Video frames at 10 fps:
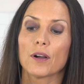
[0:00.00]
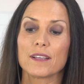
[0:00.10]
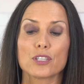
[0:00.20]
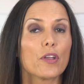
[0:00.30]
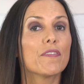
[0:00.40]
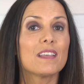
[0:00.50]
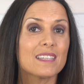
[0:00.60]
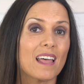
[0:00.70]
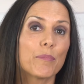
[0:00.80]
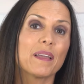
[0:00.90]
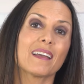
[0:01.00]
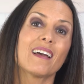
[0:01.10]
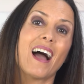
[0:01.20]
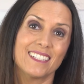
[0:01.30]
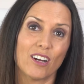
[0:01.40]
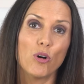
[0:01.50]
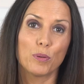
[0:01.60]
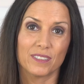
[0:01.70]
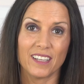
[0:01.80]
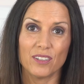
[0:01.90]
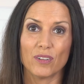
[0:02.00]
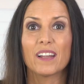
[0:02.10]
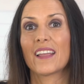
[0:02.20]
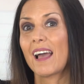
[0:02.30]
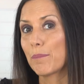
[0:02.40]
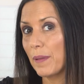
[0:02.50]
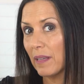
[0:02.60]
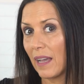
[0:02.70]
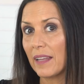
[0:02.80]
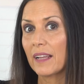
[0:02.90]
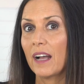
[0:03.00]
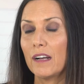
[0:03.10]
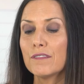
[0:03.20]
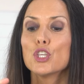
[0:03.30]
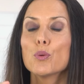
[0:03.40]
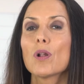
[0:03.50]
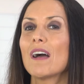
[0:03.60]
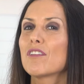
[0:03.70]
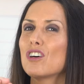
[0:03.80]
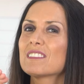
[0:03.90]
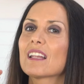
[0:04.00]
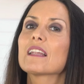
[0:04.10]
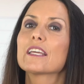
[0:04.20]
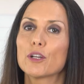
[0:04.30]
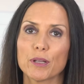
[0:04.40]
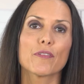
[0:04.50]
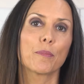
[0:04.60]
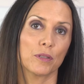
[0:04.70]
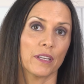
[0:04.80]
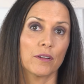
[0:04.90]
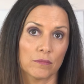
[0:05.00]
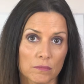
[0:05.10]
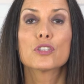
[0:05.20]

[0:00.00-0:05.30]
Okay, so if this had been an Idaho potato and it had been cut in half, you will have lost a little bit of the potato.